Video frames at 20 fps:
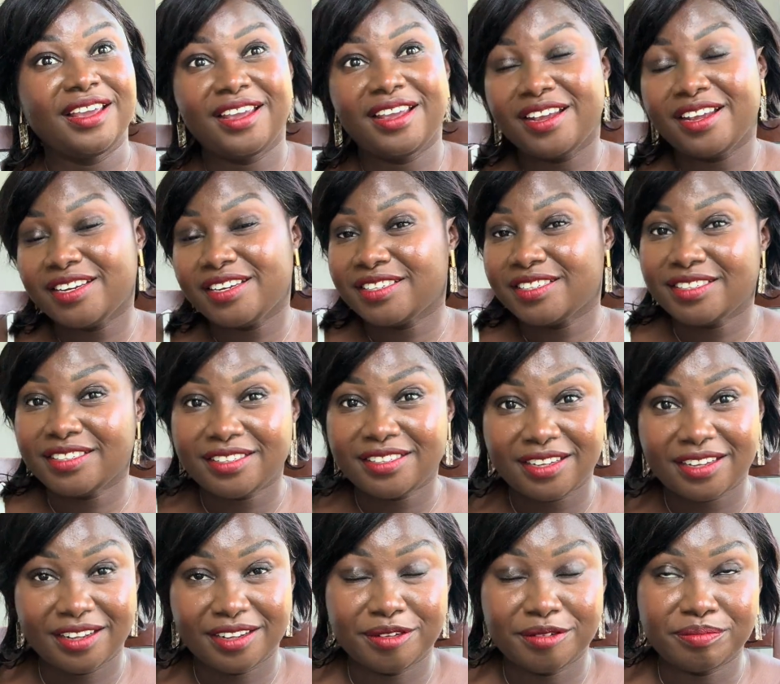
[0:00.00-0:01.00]

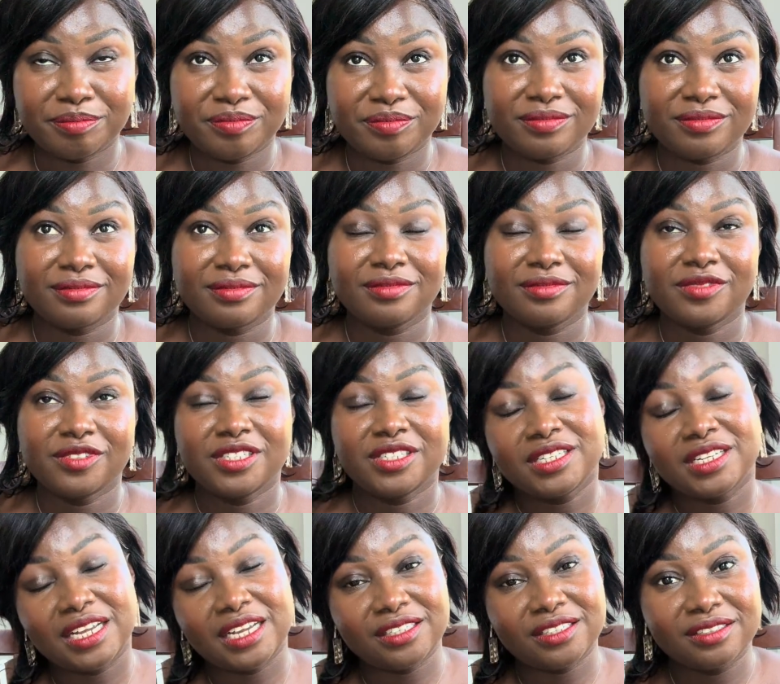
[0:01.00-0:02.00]
any
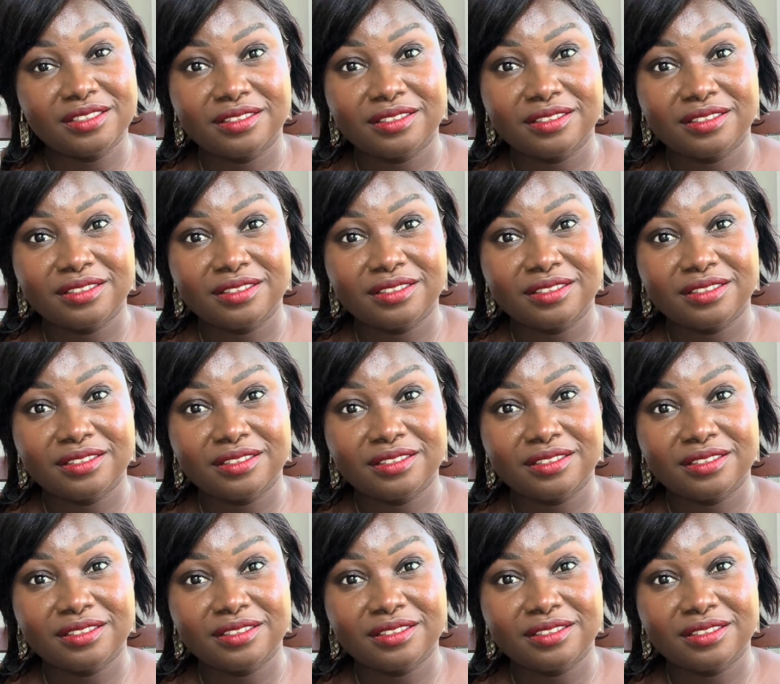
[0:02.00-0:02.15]
slight